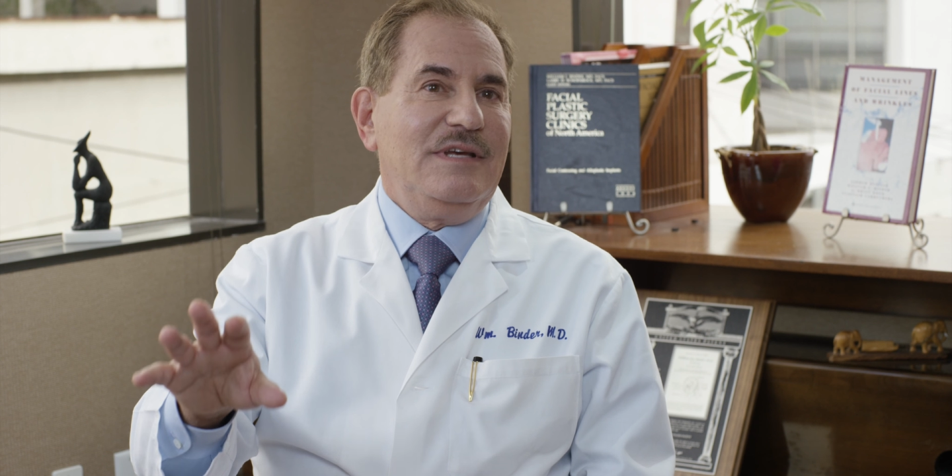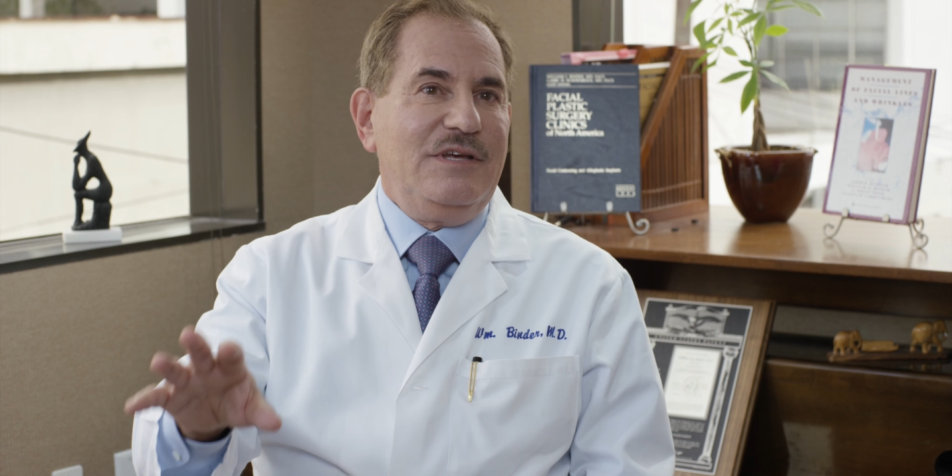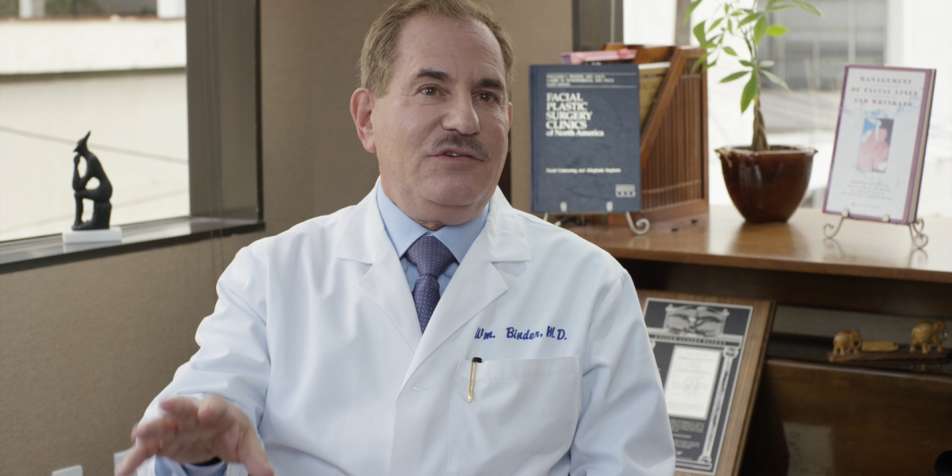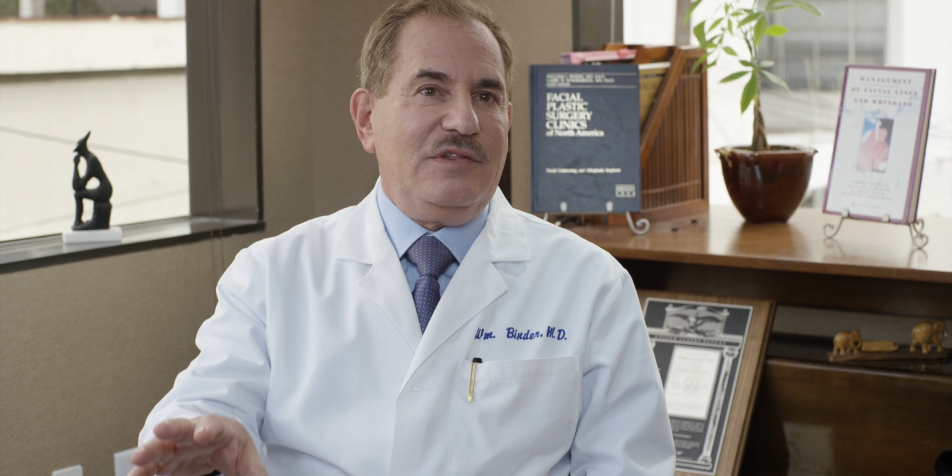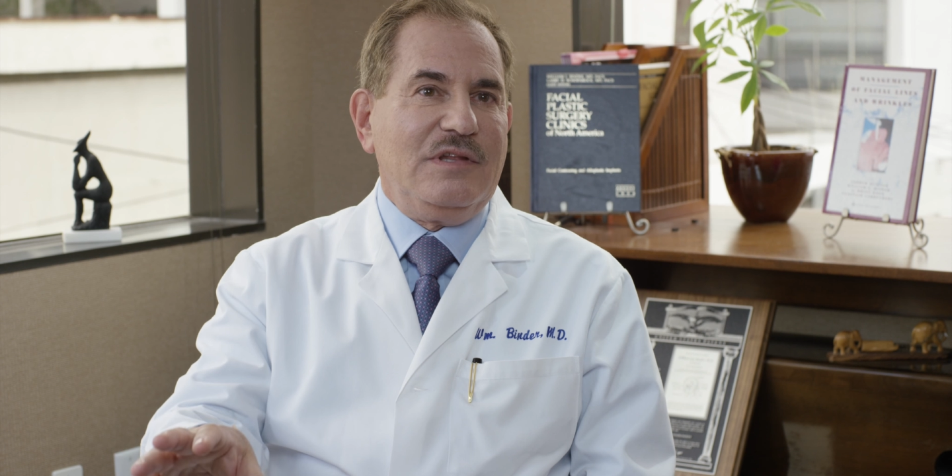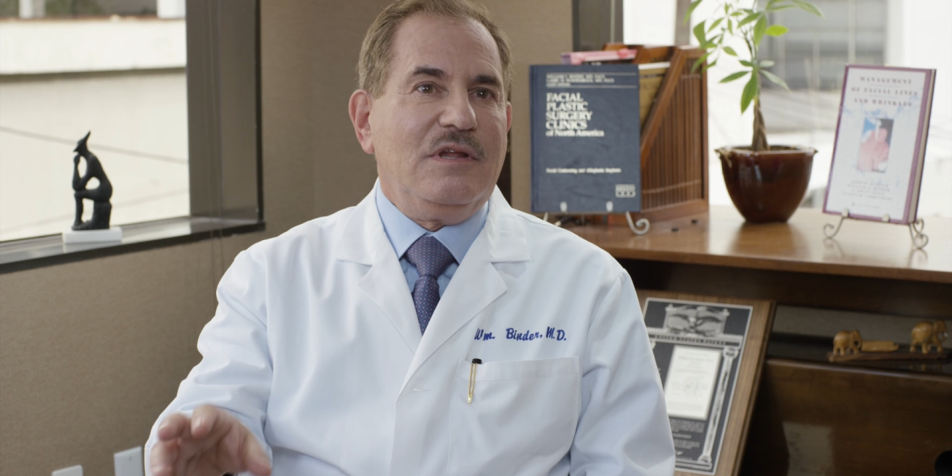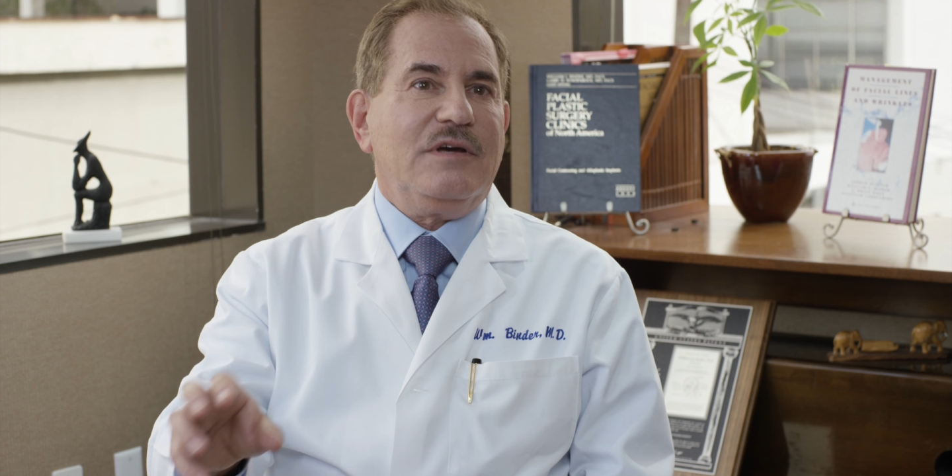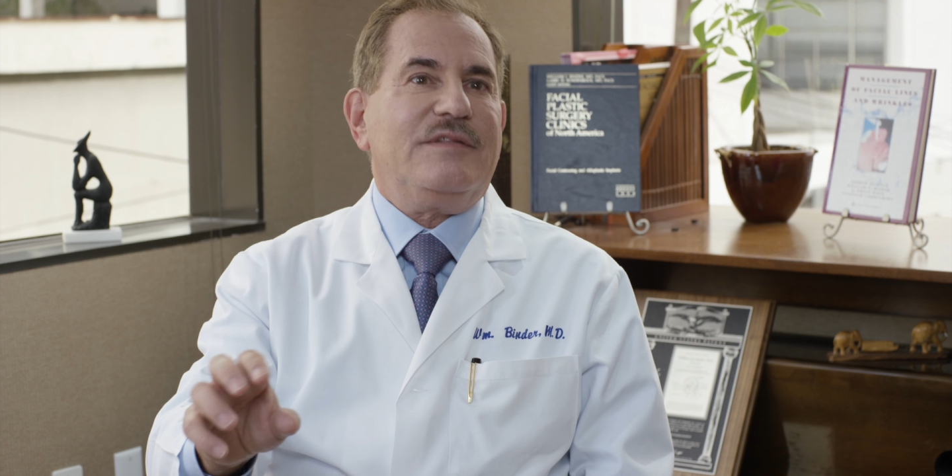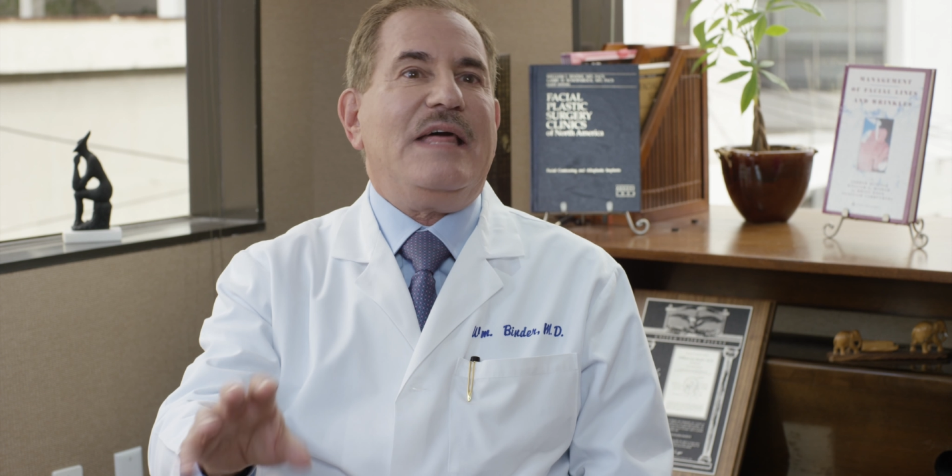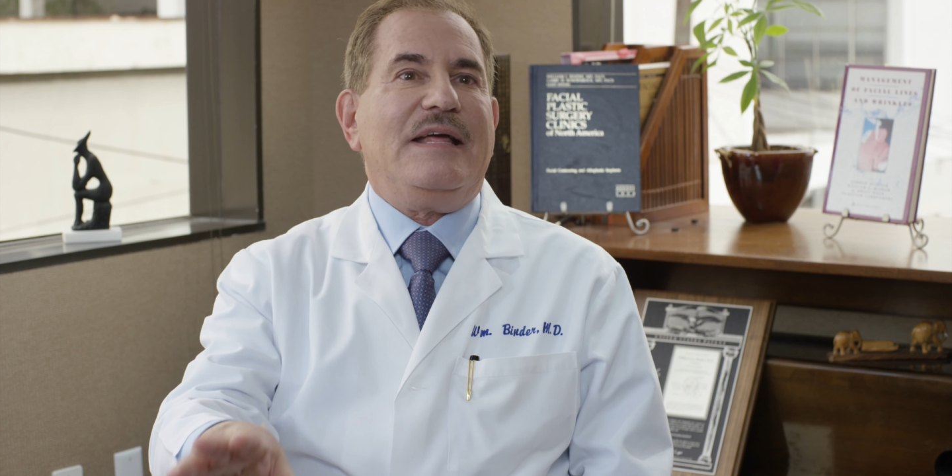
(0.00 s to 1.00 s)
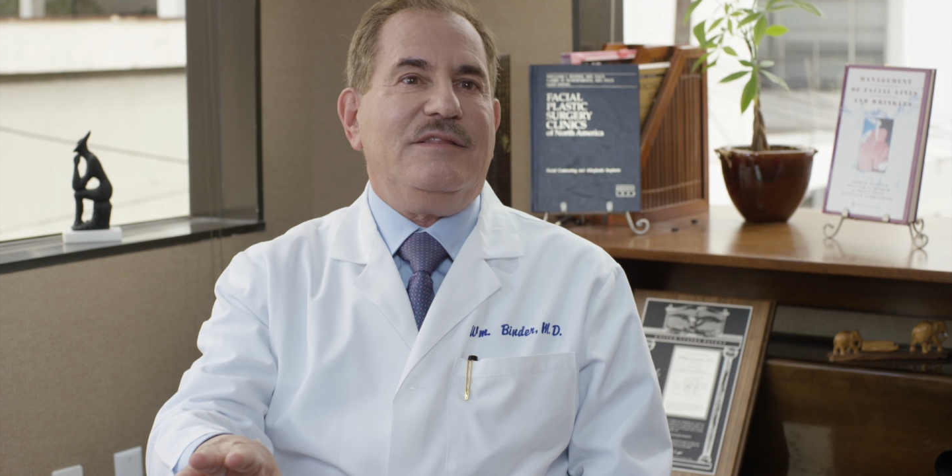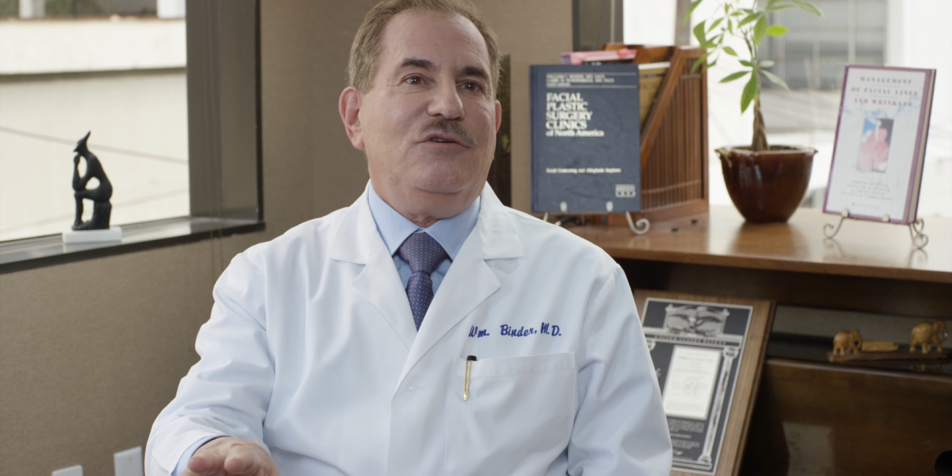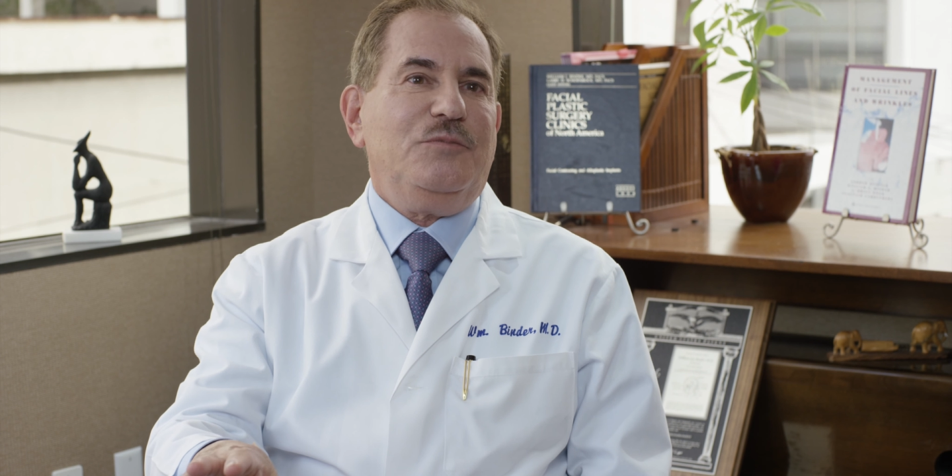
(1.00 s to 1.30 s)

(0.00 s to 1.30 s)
is the look that this